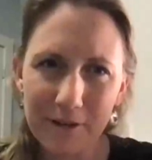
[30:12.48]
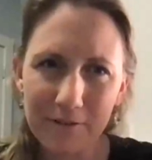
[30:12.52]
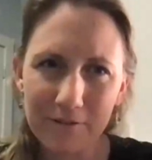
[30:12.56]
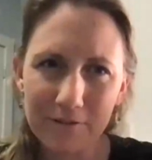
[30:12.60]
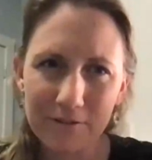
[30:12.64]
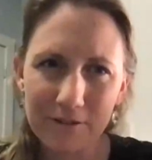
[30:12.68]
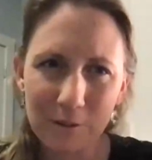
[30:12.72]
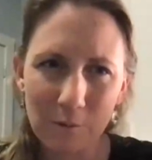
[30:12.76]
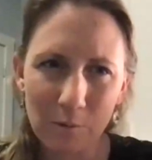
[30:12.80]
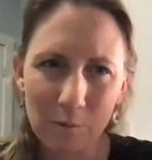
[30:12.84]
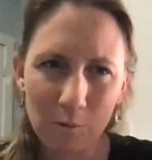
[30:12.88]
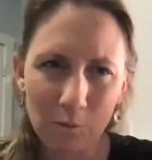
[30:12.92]
if
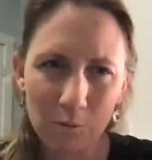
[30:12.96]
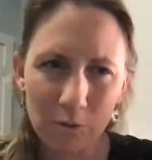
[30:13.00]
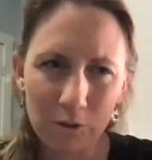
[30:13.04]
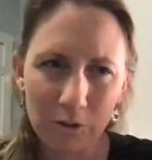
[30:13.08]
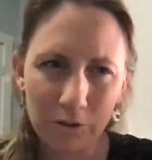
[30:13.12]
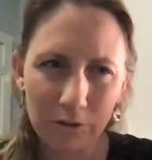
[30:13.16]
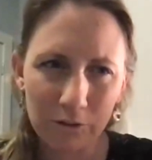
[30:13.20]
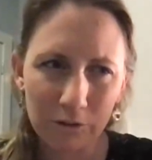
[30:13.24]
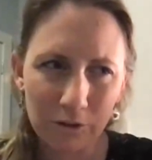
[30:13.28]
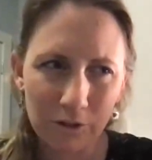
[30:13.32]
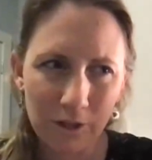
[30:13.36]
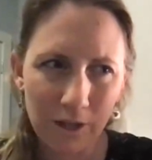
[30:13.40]
someone were
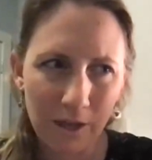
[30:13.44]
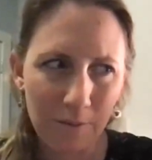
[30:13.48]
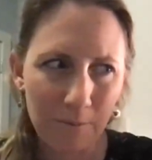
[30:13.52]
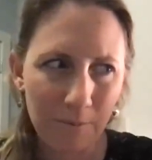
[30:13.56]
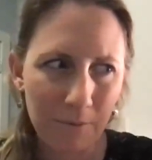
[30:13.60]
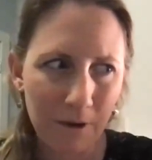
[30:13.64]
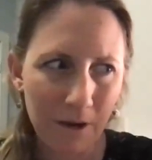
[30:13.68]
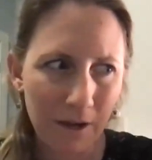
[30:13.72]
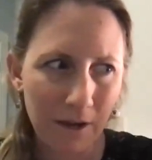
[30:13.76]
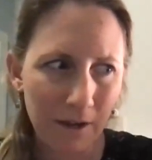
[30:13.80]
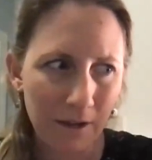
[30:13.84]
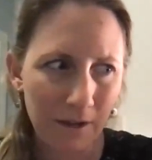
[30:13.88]
to look at
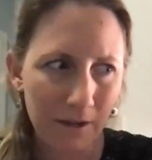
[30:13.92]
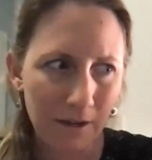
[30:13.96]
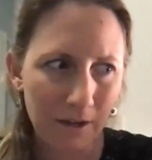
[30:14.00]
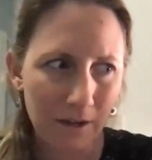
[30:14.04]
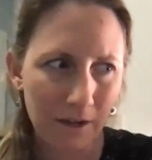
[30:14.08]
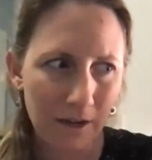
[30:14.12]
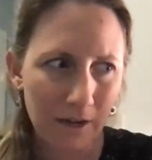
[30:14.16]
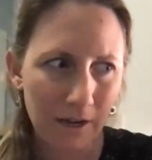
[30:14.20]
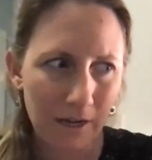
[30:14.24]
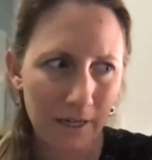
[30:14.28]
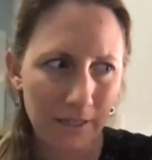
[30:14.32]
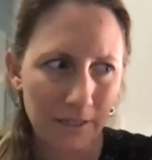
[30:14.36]
my
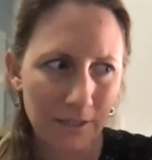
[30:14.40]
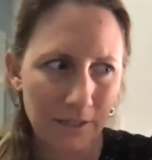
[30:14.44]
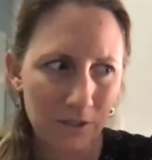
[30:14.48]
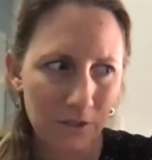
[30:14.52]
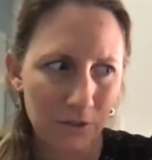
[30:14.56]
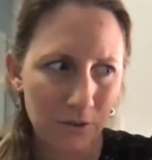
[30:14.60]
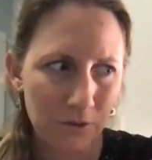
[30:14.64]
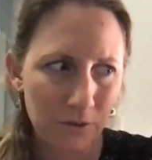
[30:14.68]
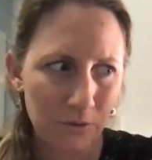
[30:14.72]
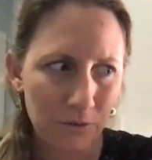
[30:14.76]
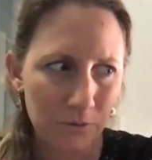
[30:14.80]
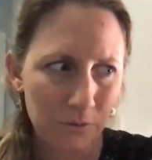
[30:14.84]

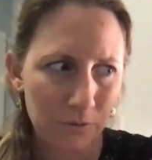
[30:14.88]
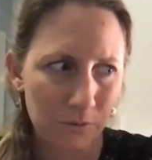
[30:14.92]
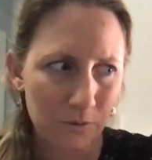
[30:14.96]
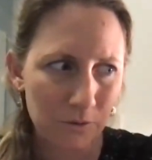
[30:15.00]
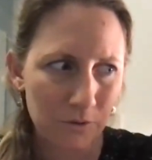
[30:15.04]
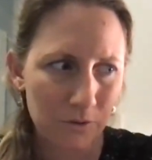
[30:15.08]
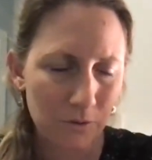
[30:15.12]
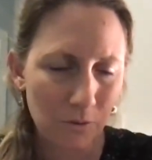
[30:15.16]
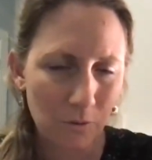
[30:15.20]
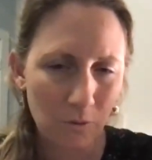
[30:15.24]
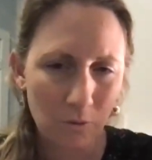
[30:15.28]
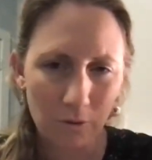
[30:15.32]

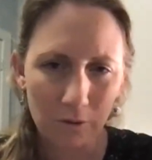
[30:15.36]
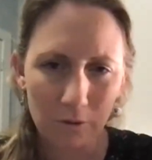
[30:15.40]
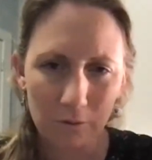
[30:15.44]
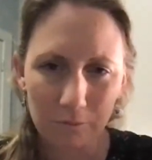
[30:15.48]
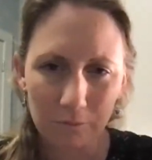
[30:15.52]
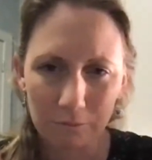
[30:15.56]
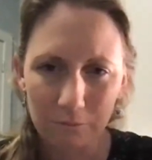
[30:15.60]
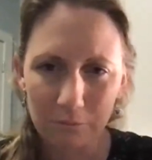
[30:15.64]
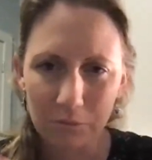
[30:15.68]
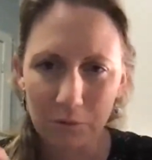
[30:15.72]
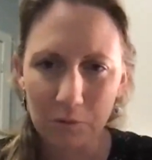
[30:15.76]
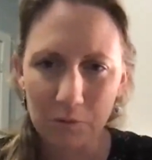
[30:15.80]
iTunes
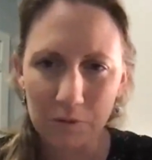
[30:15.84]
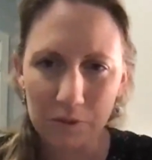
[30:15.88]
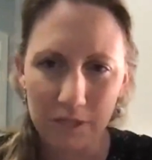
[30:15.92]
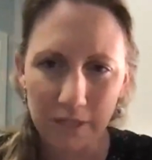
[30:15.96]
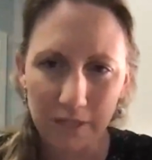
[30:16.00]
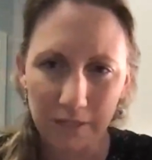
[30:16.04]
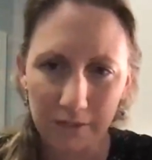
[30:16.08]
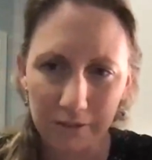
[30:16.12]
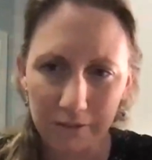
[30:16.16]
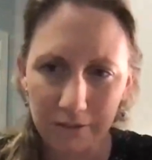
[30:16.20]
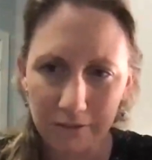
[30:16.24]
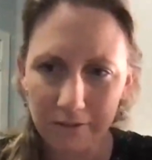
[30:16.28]
or
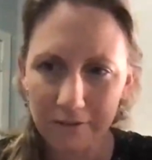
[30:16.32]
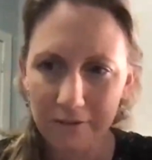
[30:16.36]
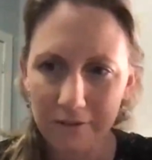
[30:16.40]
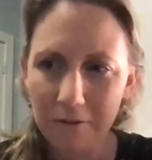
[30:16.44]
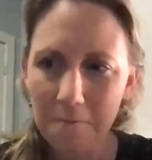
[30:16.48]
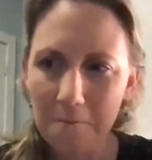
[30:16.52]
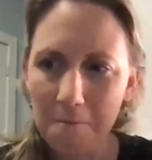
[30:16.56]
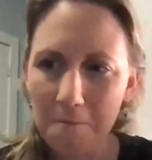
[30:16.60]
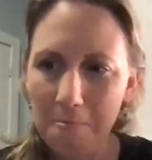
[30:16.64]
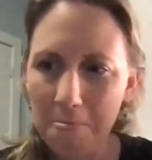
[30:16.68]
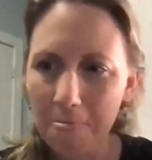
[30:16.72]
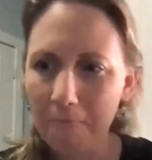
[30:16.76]
music
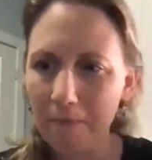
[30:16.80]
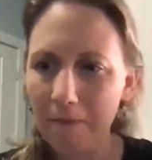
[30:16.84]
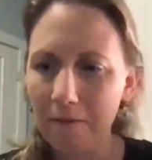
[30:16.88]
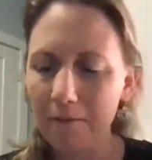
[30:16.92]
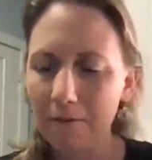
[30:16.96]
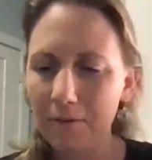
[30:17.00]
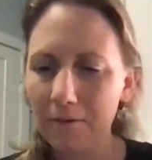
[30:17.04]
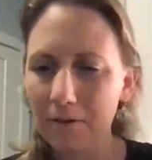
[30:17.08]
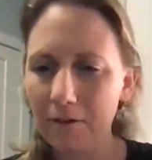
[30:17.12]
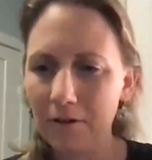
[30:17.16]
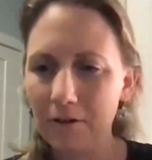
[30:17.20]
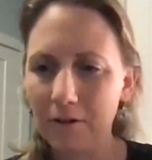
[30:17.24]

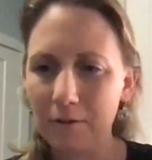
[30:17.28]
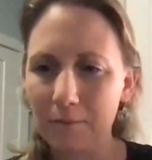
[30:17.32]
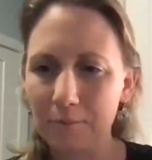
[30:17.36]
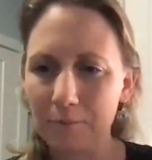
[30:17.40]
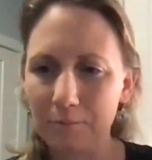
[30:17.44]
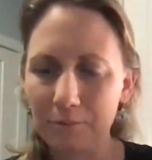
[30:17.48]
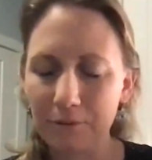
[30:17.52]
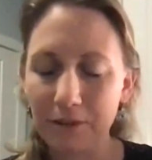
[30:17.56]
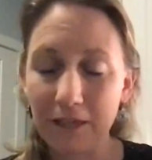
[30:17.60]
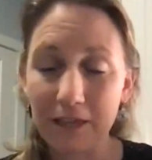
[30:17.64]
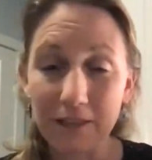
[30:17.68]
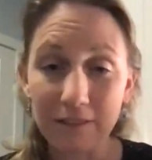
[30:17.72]

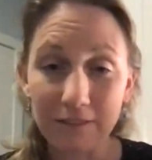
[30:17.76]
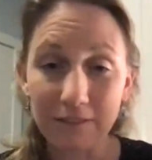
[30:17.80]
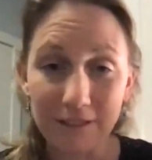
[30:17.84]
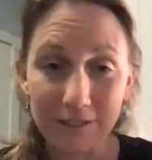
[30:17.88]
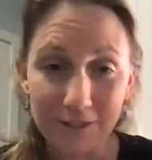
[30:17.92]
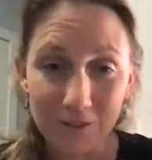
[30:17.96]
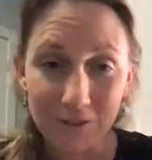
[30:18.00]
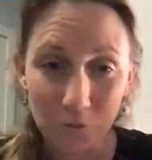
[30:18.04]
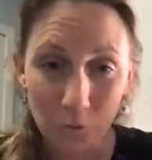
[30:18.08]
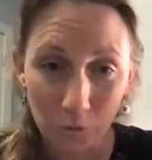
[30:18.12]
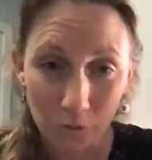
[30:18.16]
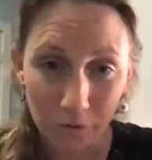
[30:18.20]

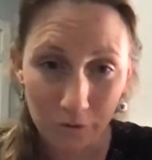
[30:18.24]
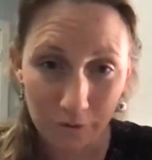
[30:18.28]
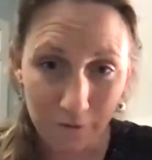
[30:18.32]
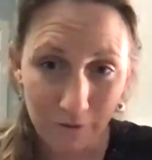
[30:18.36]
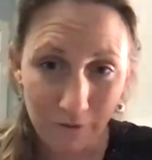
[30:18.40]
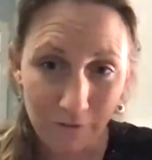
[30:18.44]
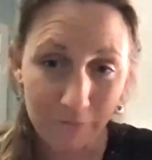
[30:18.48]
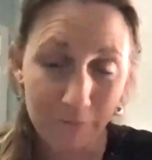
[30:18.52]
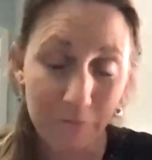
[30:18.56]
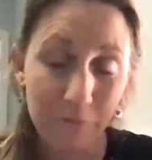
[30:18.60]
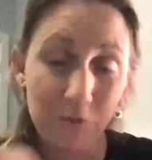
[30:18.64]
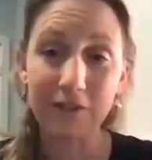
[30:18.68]
playlist or
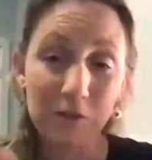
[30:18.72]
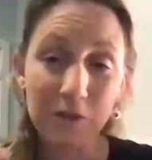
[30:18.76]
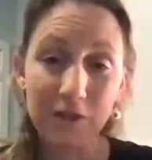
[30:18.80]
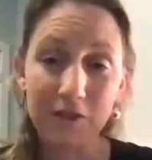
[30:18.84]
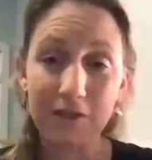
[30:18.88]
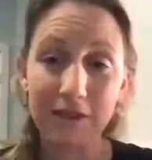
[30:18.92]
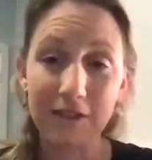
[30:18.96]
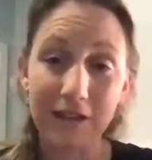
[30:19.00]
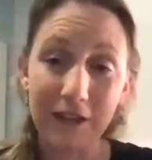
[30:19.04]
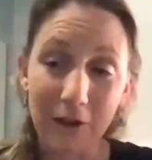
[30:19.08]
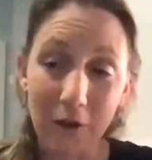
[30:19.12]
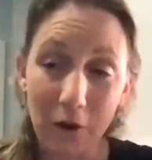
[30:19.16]
of
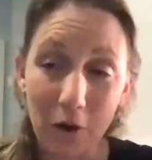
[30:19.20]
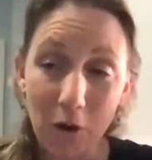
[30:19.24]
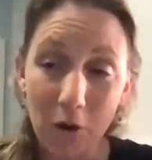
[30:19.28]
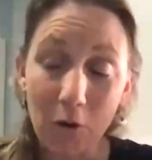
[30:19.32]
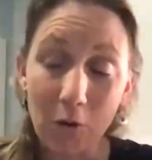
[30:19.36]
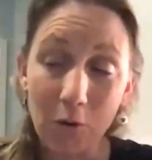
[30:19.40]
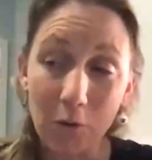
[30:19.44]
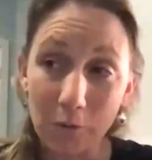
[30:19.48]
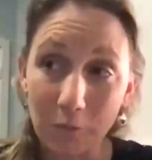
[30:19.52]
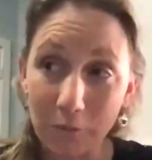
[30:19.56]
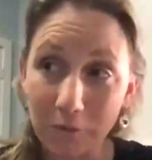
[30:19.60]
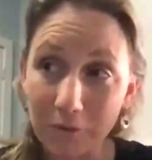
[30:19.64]
music that I
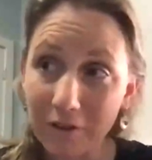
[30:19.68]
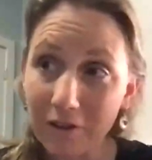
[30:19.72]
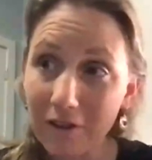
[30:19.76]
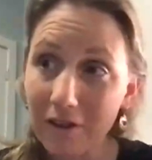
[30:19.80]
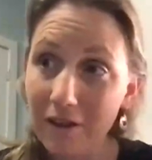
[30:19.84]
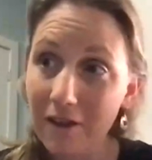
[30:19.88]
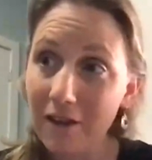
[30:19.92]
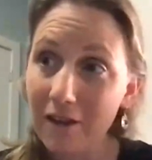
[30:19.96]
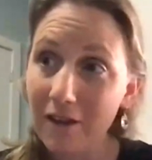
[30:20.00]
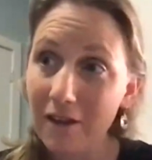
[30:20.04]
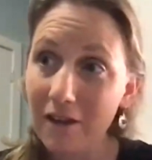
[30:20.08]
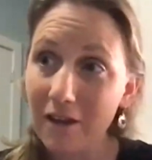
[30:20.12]
own,
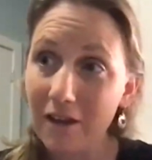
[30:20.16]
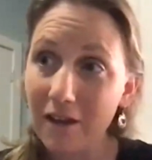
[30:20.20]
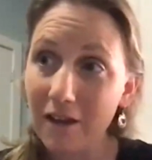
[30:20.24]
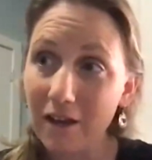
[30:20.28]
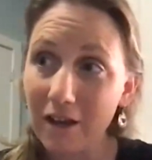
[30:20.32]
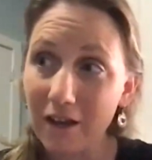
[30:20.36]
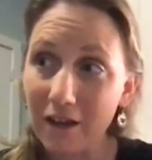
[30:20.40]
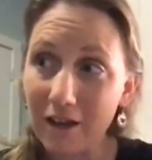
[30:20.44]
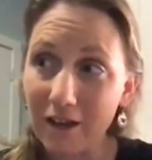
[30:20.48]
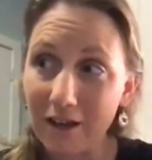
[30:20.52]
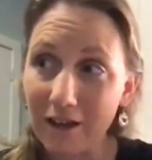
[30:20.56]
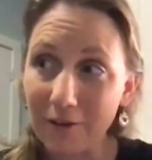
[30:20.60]

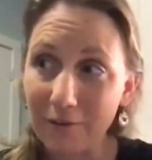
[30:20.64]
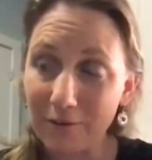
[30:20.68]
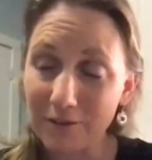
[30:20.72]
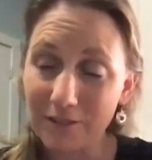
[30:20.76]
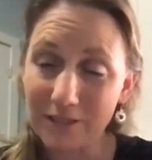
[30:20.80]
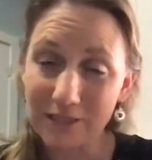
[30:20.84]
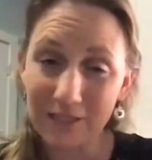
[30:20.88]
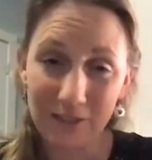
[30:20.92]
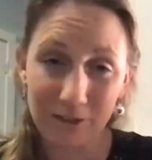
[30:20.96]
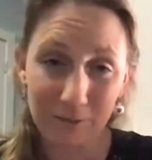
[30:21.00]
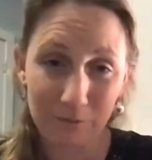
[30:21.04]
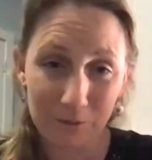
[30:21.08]
I would
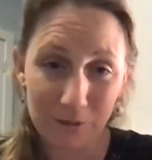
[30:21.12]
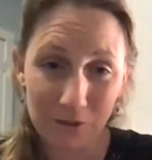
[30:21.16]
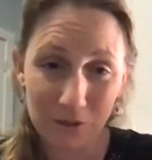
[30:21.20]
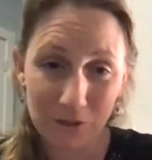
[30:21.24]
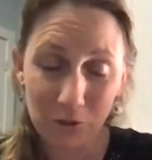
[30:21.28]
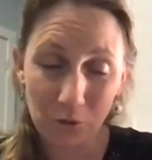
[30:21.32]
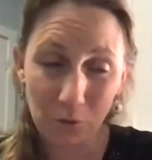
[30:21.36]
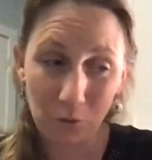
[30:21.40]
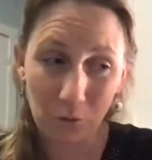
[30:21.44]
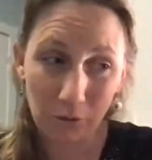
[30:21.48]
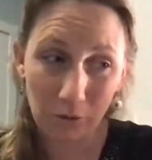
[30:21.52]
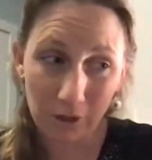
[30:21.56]
say the
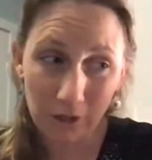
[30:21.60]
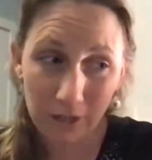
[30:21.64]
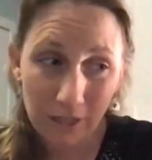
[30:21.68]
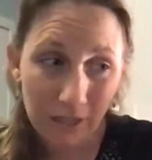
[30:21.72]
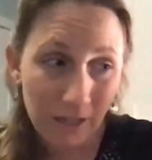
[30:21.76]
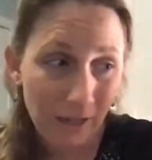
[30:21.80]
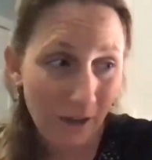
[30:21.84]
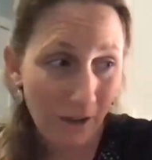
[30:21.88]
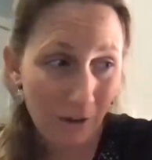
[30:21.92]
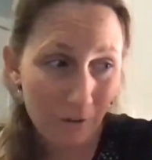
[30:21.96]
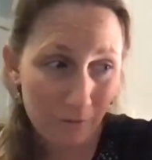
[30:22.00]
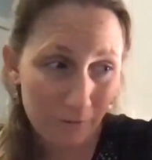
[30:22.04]

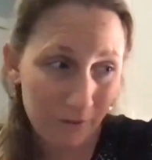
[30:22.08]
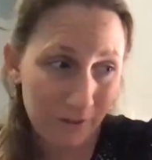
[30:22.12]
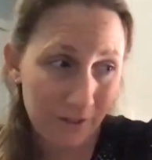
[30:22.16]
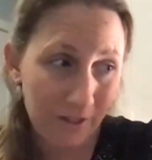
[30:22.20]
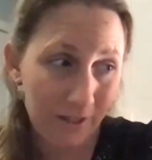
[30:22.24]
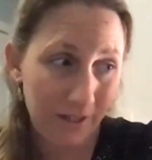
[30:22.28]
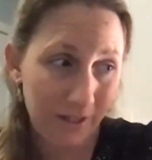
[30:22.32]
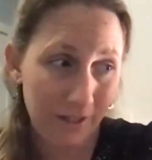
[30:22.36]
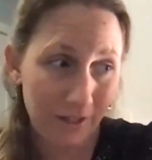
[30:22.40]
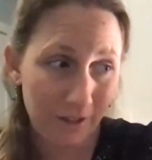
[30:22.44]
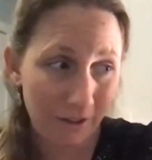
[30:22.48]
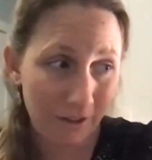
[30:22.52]
majority of
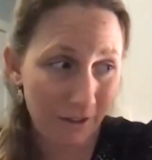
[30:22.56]
it